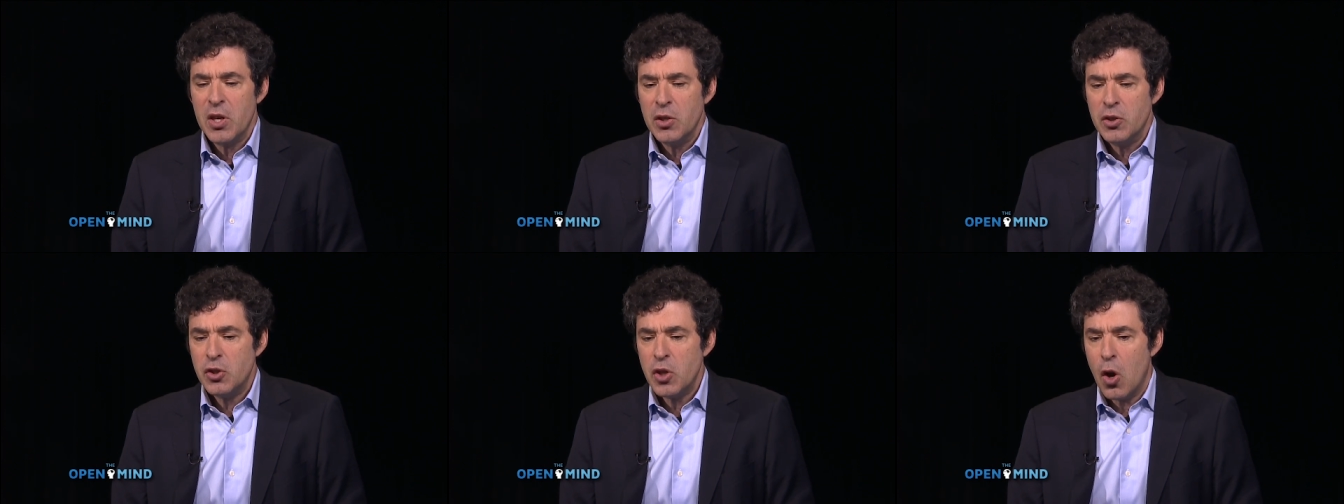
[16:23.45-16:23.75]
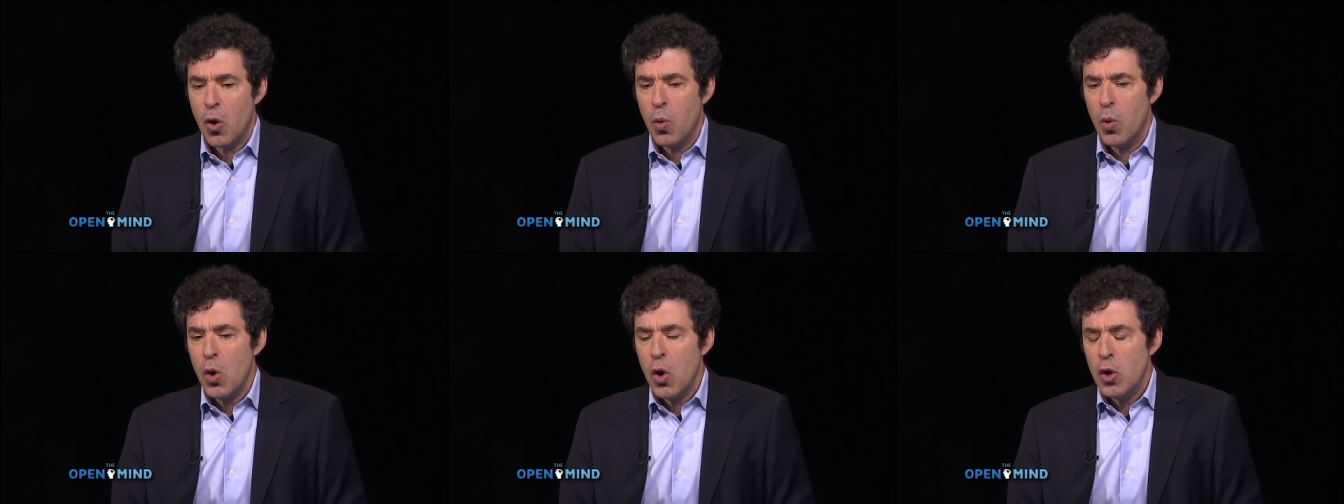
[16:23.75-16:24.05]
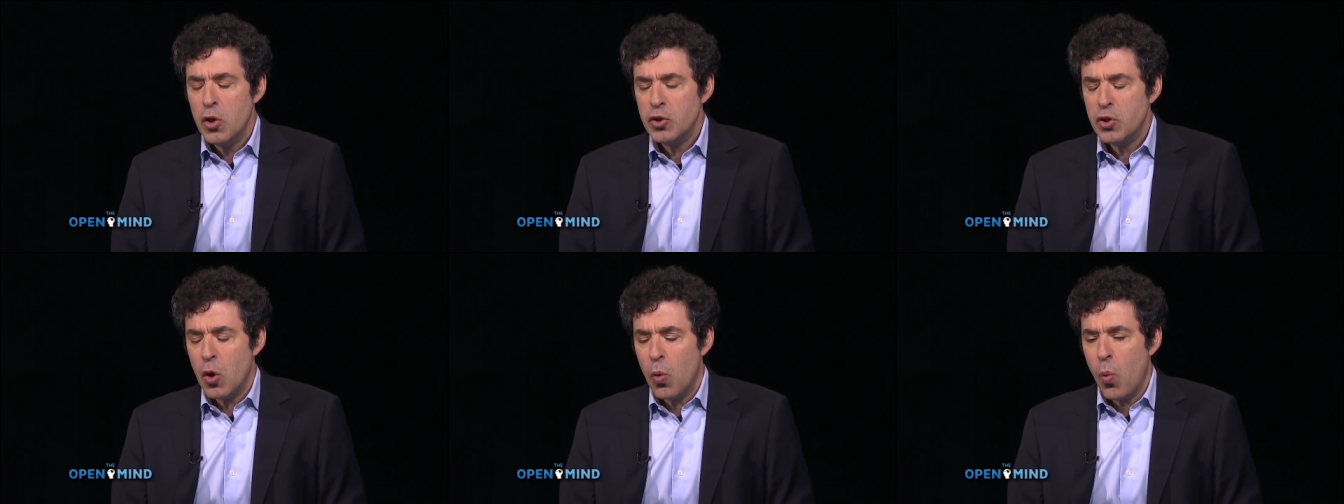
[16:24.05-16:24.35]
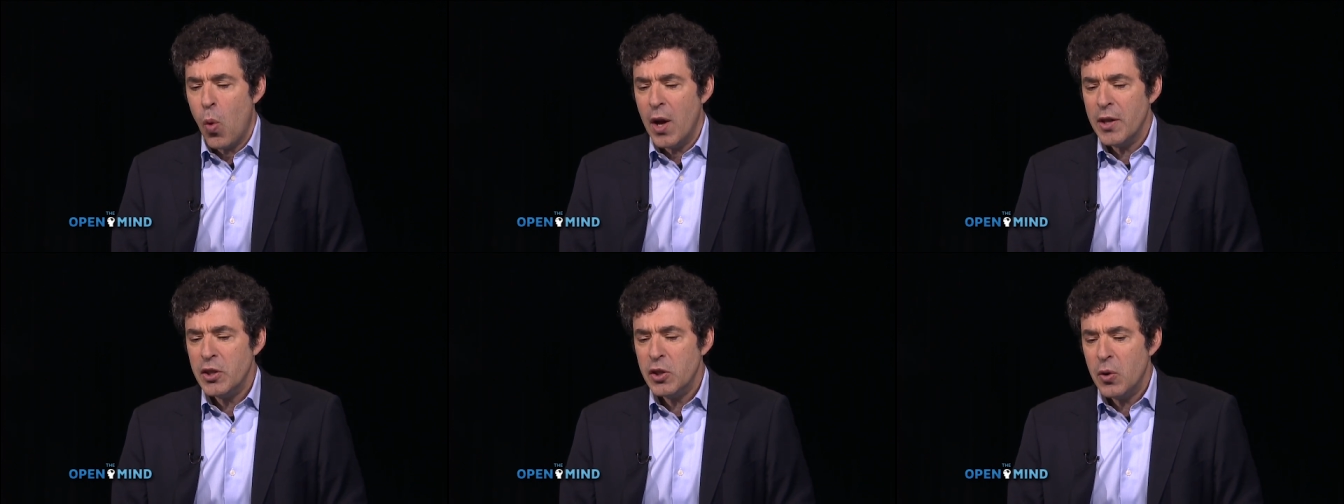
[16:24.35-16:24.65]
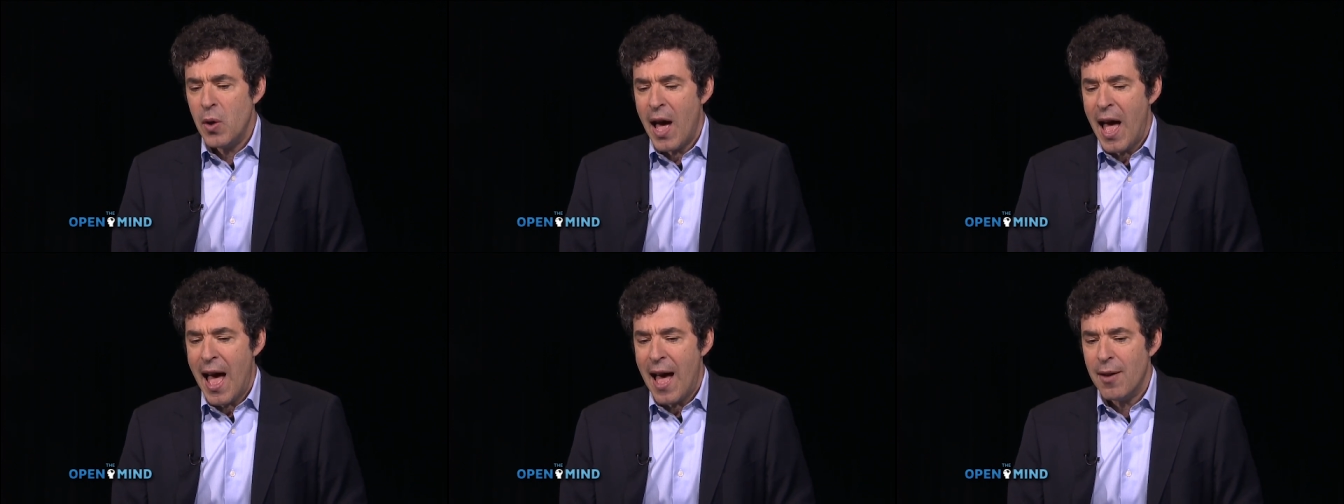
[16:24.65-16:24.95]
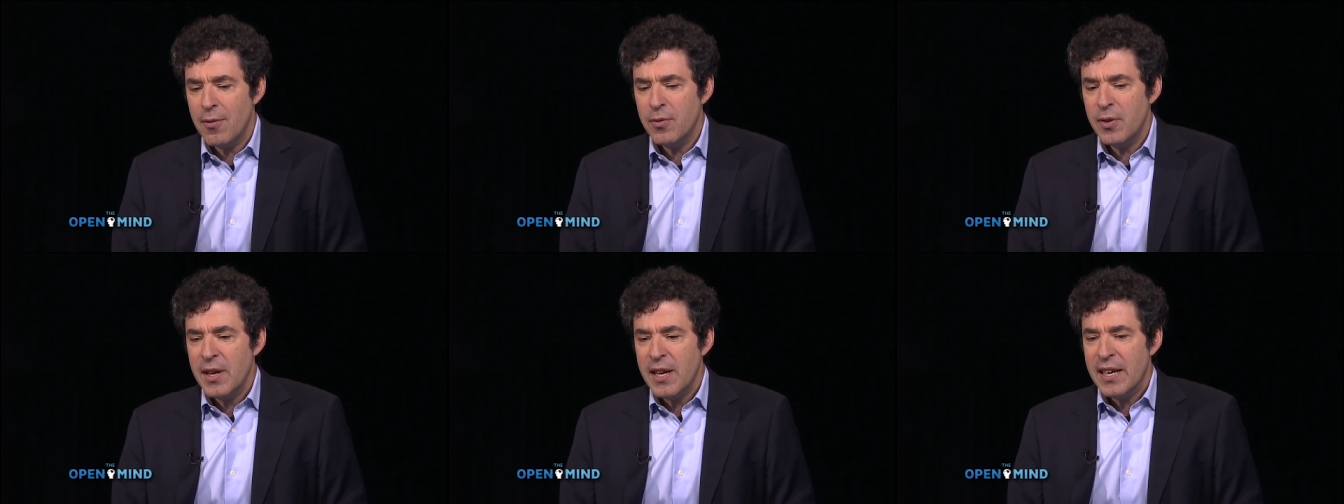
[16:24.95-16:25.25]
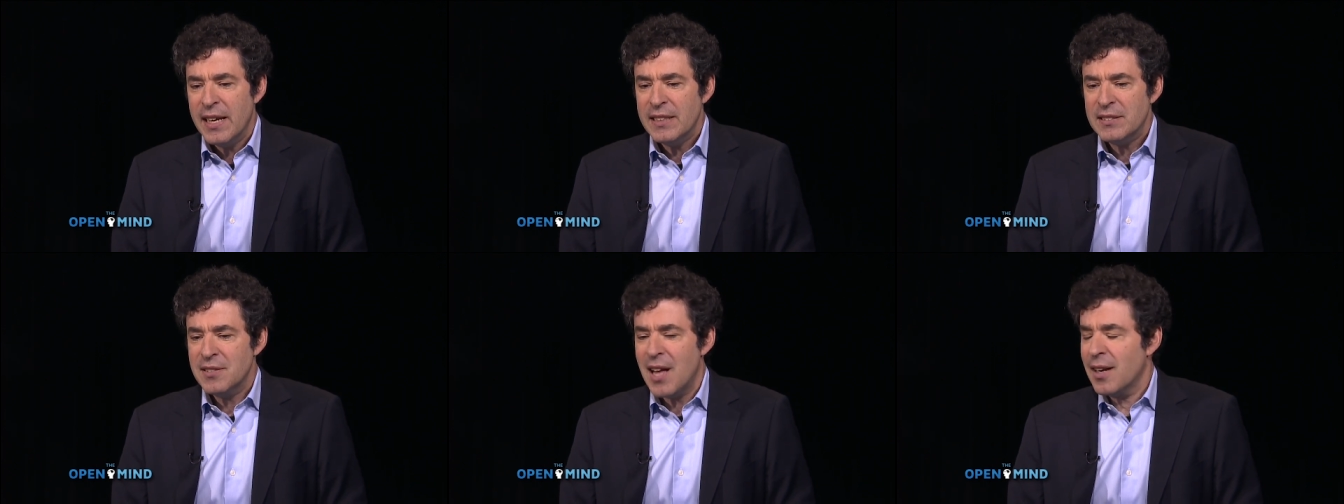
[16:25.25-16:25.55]
so, so what you have
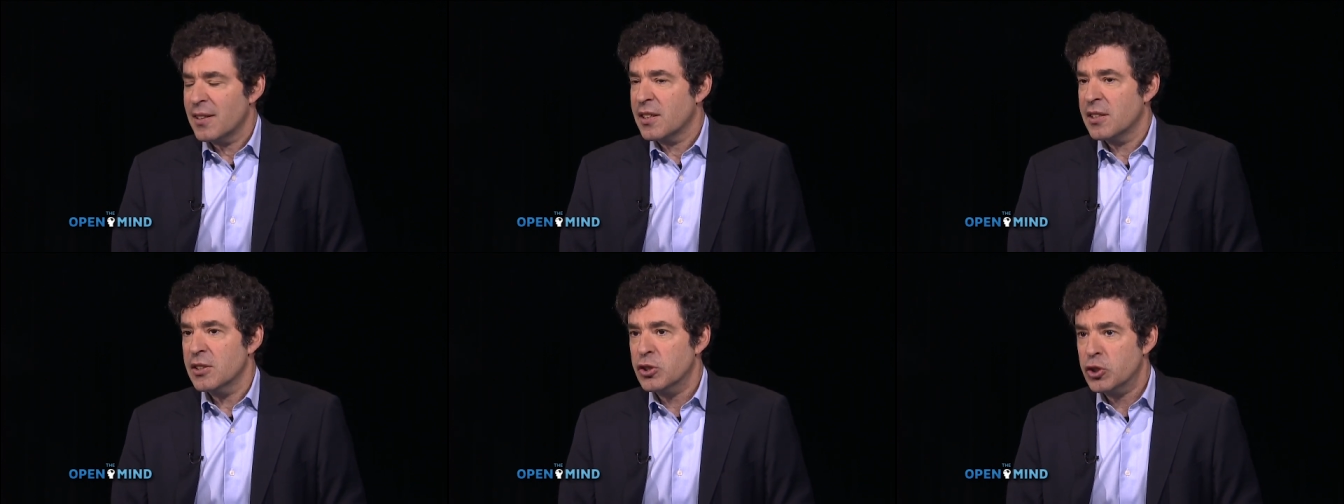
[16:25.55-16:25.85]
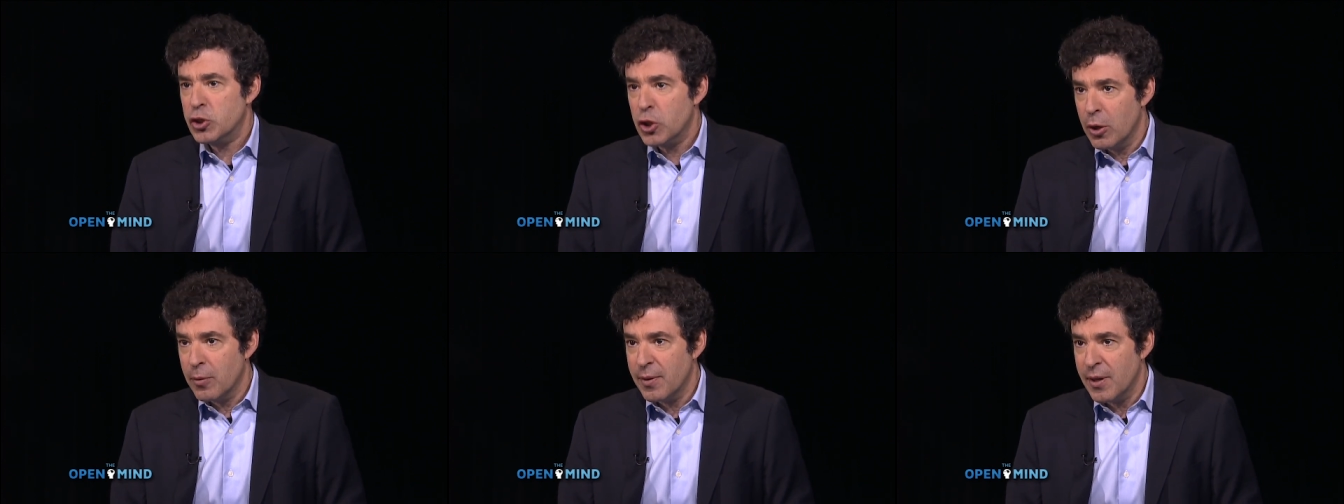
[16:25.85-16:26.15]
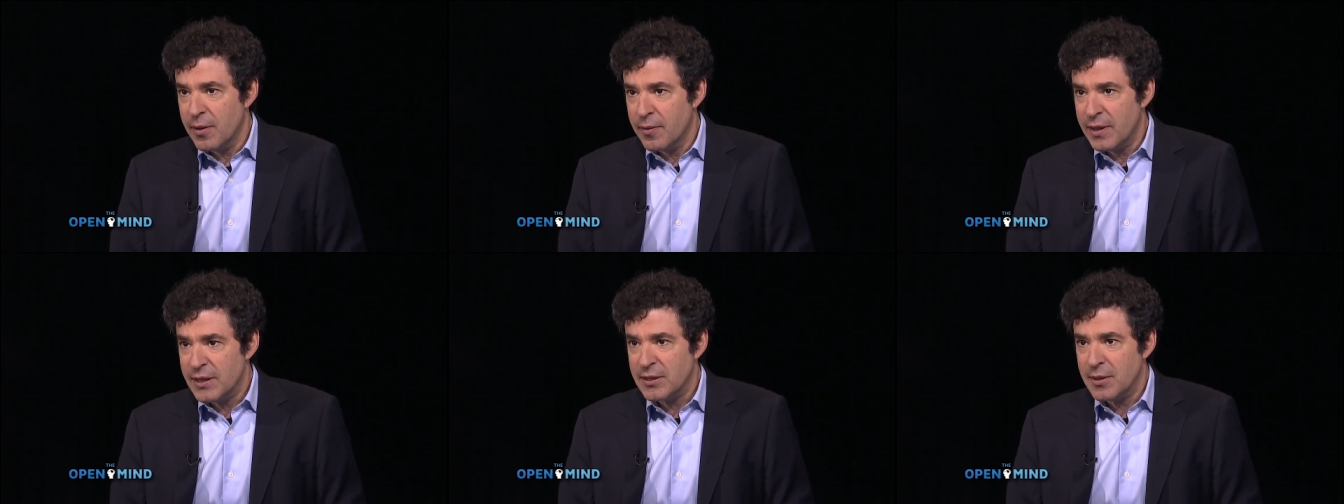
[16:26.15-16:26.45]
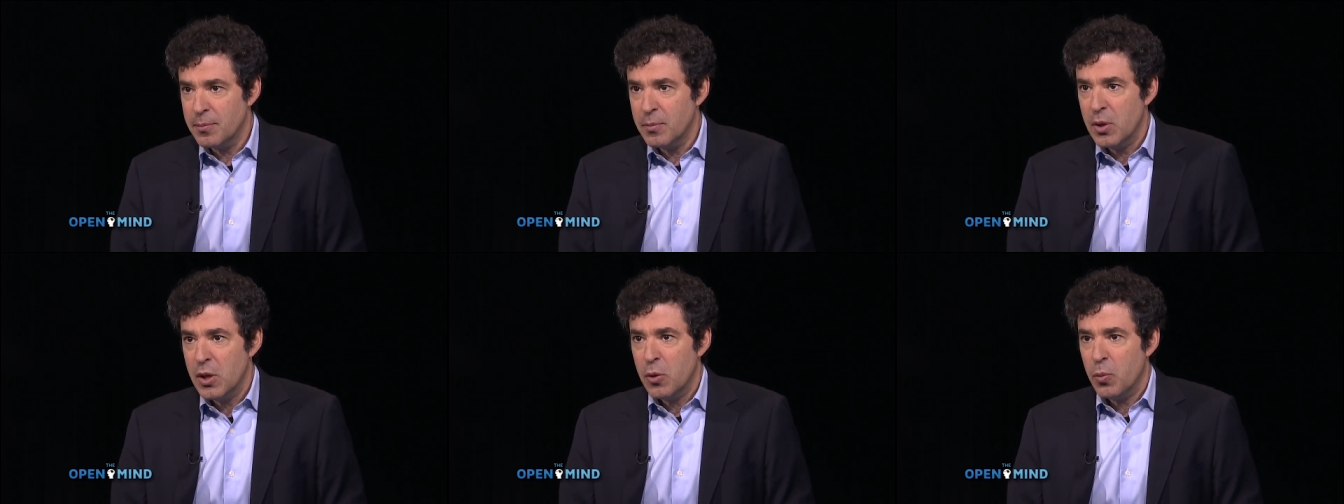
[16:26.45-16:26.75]
is not conservatism,